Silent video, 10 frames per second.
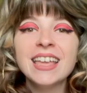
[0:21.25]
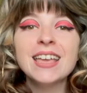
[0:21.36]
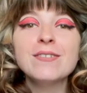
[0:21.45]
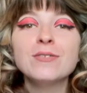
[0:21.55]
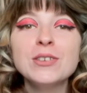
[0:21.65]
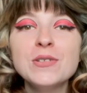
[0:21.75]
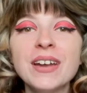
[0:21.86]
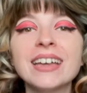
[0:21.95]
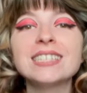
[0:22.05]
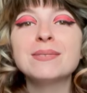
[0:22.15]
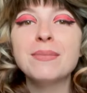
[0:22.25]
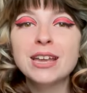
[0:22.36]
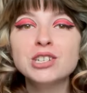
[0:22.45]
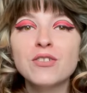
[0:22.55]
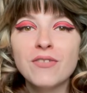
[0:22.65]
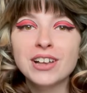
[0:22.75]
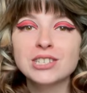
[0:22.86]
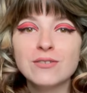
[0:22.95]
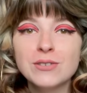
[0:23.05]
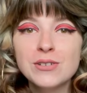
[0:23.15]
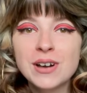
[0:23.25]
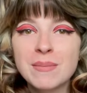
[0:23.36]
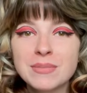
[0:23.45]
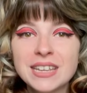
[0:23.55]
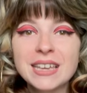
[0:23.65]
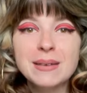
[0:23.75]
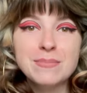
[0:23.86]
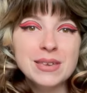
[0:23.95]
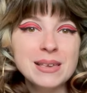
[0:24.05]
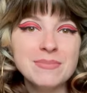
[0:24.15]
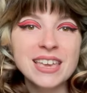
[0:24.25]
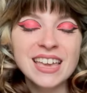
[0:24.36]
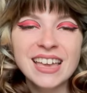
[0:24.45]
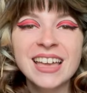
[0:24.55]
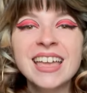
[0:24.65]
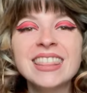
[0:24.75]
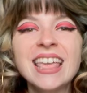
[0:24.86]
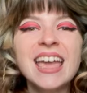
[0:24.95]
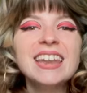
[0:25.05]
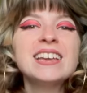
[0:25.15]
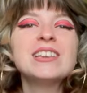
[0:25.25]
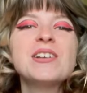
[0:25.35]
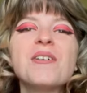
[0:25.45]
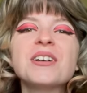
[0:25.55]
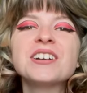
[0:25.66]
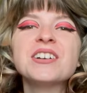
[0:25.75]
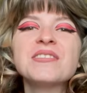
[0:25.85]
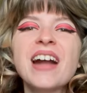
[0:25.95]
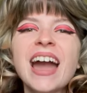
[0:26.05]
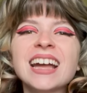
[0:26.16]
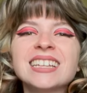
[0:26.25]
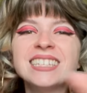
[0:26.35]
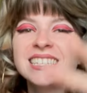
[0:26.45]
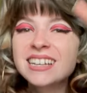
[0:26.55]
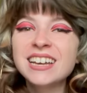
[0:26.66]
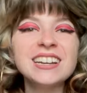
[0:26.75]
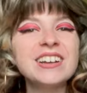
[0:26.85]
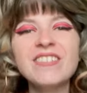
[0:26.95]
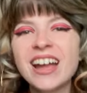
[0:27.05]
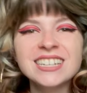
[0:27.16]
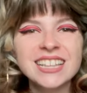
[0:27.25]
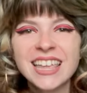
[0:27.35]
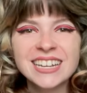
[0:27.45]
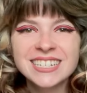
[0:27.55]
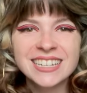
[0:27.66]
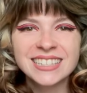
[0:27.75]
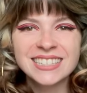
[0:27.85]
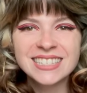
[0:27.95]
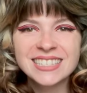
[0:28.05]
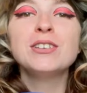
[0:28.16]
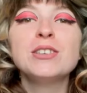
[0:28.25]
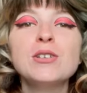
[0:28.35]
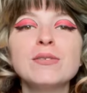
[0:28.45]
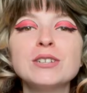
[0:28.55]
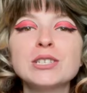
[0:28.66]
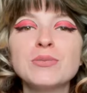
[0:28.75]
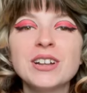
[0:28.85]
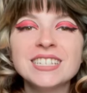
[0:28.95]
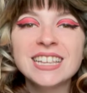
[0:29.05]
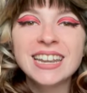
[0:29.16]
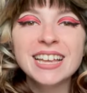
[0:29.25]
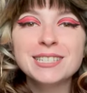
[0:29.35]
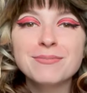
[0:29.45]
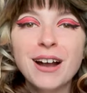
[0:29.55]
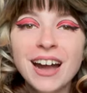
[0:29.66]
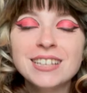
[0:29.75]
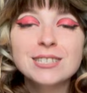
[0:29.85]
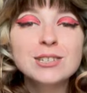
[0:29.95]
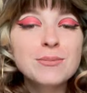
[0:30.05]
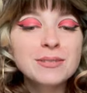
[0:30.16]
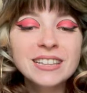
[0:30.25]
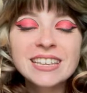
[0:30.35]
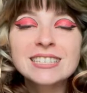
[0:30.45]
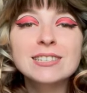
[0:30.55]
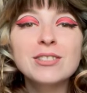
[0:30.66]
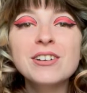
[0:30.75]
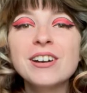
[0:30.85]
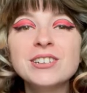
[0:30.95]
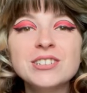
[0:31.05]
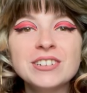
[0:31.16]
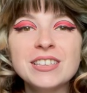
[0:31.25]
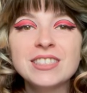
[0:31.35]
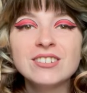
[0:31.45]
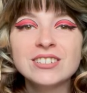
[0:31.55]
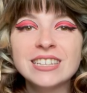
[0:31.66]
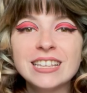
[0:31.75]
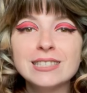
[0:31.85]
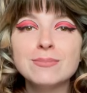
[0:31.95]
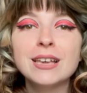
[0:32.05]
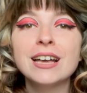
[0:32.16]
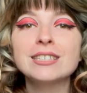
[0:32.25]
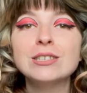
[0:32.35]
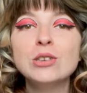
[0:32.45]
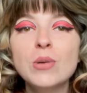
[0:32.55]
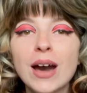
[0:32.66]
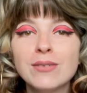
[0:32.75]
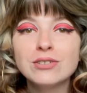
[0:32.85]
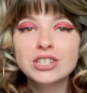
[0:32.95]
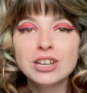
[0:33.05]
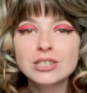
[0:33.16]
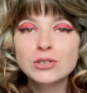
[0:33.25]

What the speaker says: If you guessed major fossil fuel company, BP, then you're correct! Congratulations! You have just won today's prize, so please look underneath your seats because you have just